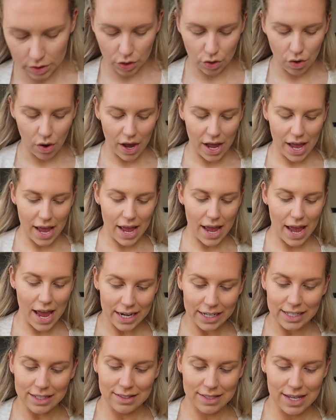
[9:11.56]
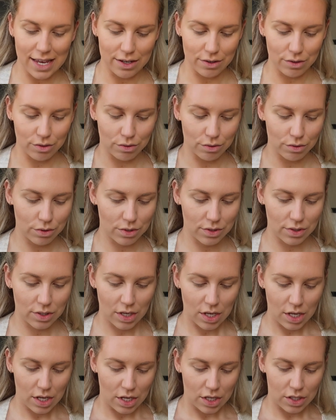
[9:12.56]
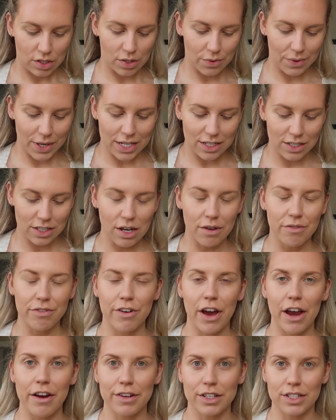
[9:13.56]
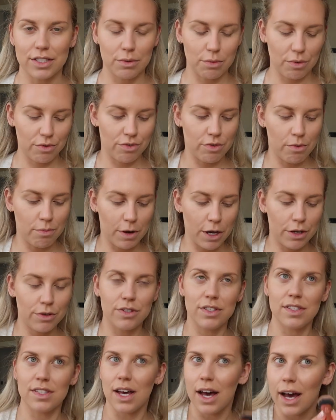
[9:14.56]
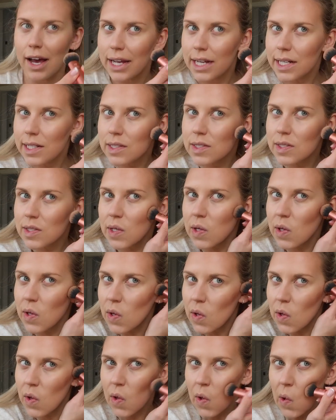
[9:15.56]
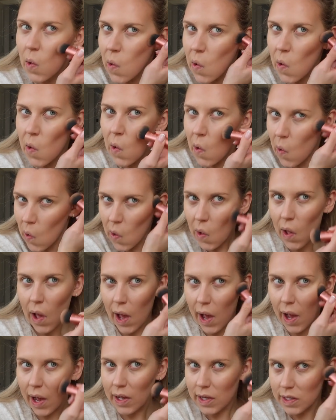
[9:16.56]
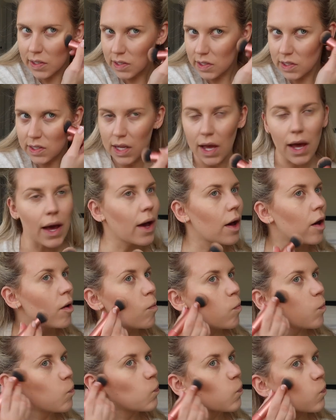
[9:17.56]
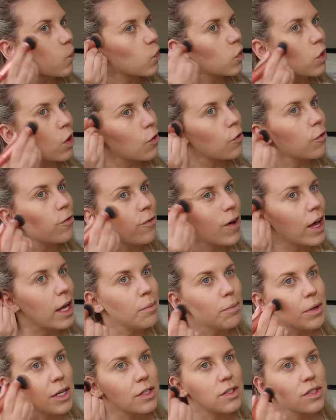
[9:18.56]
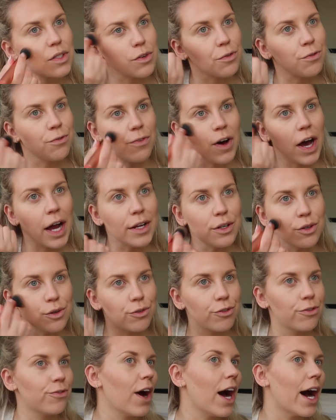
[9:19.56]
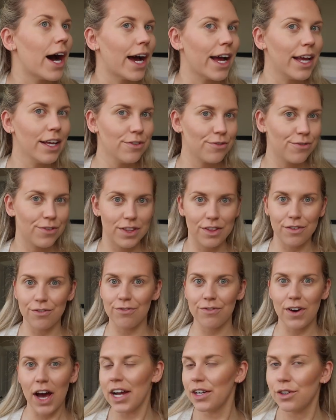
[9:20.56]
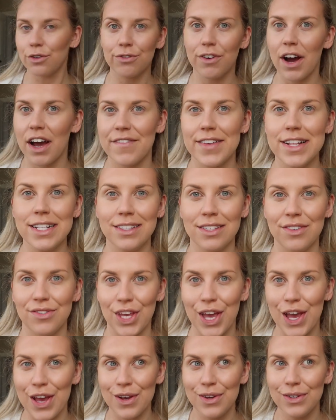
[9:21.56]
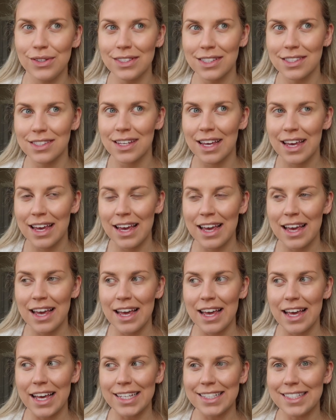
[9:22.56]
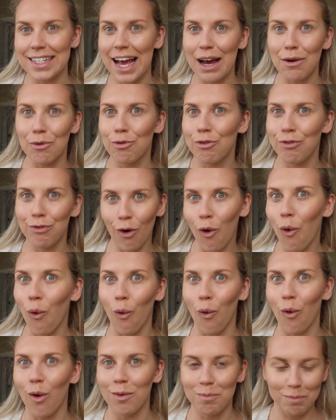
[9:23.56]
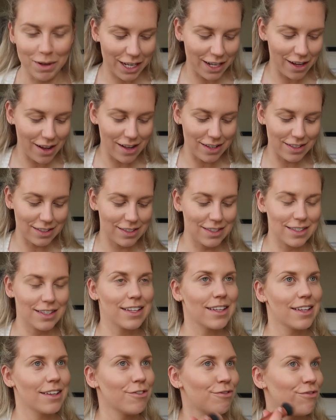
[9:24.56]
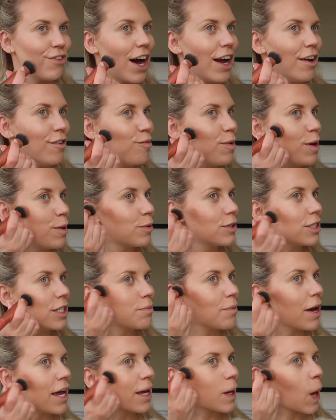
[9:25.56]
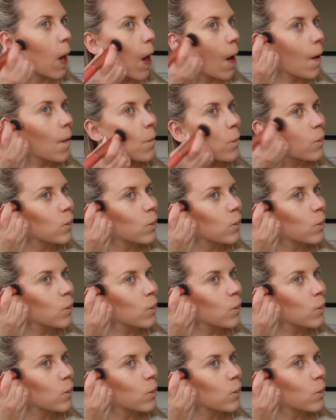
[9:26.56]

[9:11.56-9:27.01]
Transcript: got any sales. So we ended up firing someone from both sides. And um, the famous final five for the final five interviews is now four because five people didn't make it